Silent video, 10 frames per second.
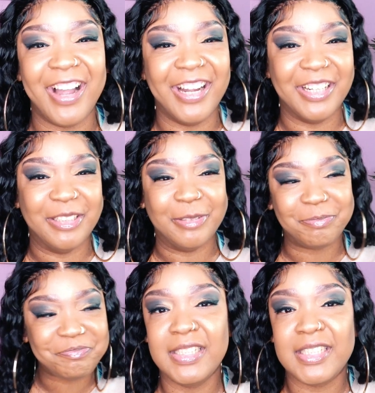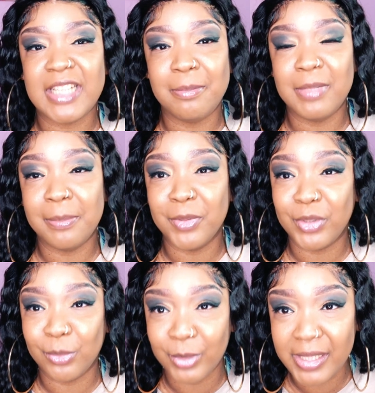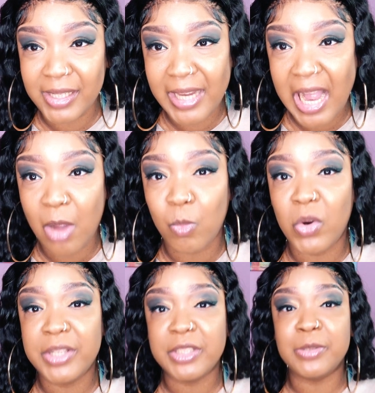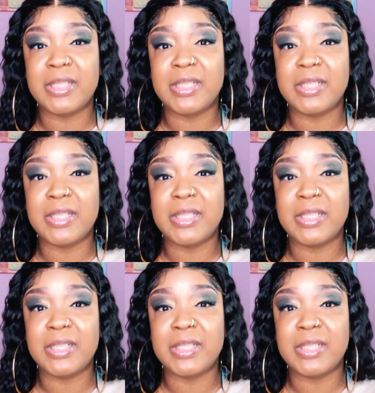um, step number three I want you